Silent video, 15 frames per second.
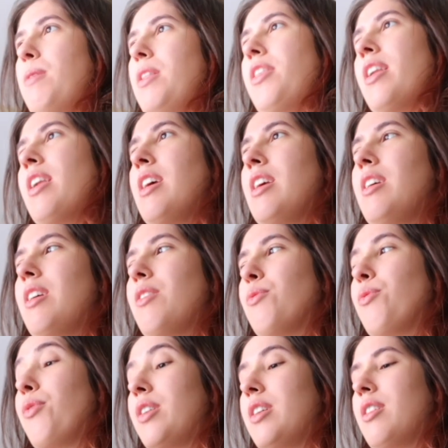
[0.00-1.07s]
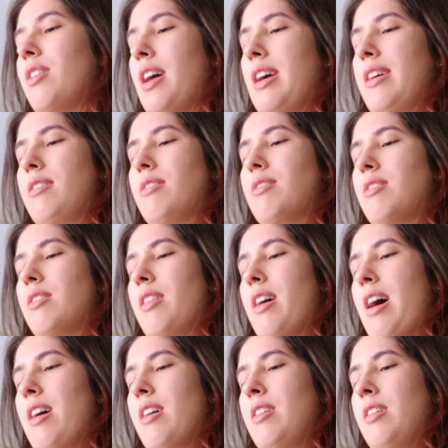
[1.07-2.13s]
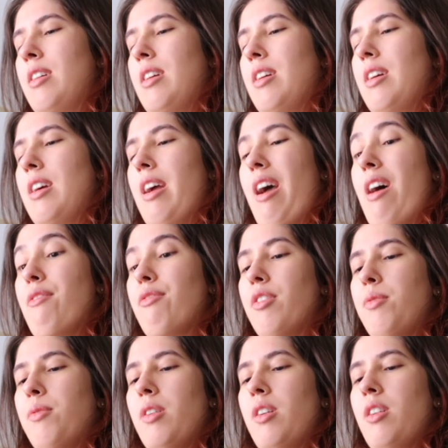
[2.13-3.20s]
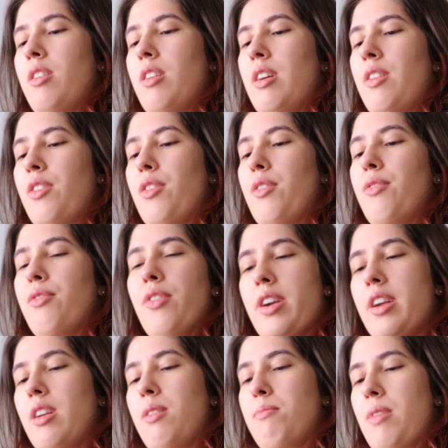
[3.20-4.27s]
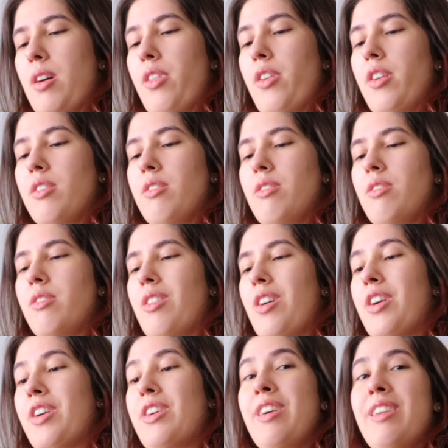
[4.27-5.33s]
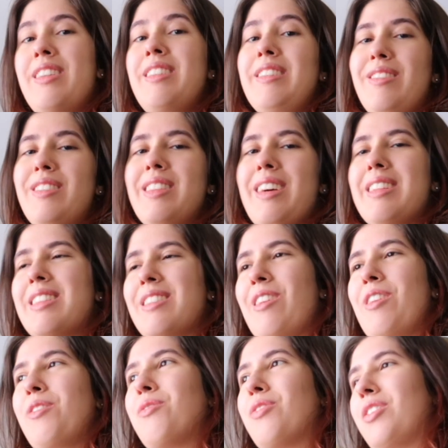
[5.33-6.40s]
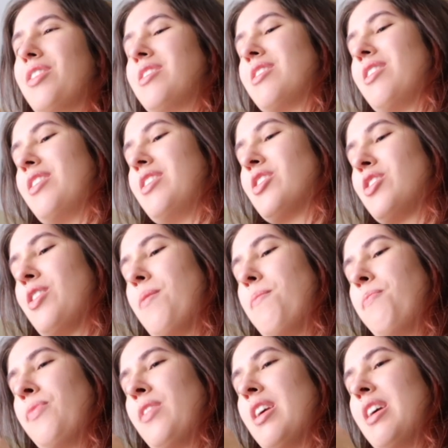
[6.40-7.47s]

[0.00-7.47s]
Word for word: But then I realized that everyone and their freaking mothers are gonna use that song for this audition,